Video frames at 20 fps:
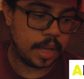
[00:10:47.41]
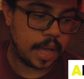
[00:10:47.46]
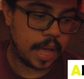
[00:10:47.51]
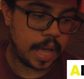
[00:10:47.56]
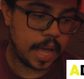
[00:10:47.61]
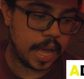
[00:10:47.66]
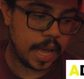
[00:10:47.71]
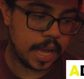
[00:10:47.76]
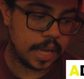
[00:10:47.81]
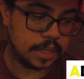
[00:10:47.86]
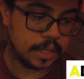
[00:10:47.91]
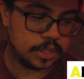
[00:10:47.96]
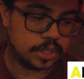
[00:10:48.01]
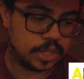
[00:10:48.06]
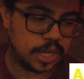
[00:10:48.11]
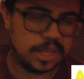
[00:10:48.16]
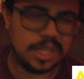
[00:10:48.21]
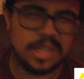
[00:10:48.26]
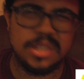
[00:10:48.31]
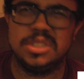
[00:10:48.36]
And
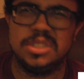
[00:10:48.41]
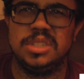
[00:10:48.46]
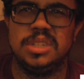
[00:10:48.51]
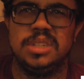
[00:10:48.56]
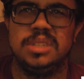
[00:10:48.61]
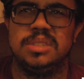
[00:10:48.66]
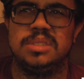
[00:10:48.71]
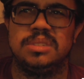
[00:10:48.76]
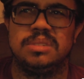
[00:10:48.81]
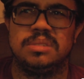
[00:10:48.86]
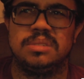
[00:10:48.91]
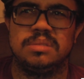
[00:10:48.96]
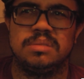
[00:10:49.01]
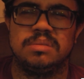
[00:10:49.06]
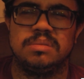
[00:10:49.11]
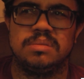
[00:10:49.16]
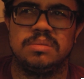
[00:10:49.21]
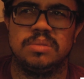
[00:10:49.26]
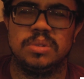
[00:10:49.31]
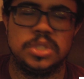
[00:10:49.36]
I think she's,
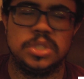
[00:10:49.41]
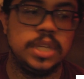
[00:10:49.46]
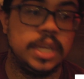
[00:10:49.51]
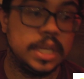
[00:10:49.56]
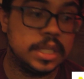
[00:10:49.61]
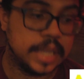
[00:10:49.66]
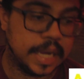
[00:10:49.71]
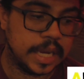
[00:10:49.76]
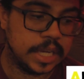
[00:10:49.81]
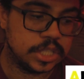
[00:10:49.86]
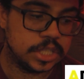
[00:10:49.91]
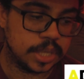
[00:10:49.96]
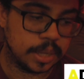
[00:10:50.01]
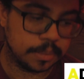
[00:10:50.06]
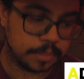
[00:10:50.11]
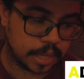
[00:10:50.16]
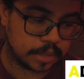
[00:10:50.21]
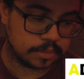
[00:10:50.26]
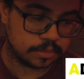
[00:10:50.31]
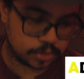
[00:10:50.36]
well, she is Asian.
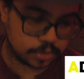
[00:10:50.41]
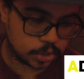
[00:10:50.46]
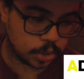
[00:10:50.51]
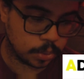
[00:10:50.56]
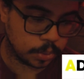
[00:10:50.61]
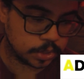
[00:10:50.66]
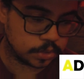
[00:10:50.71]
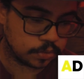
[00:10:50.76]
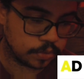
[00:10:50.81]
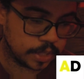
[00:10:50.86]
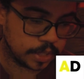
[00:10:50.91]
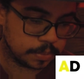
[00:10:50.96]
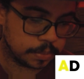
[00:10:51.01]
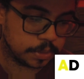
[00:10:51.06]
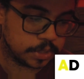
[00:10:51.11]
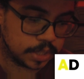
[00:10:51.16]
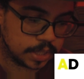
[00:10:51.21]
I'm not sure which race, but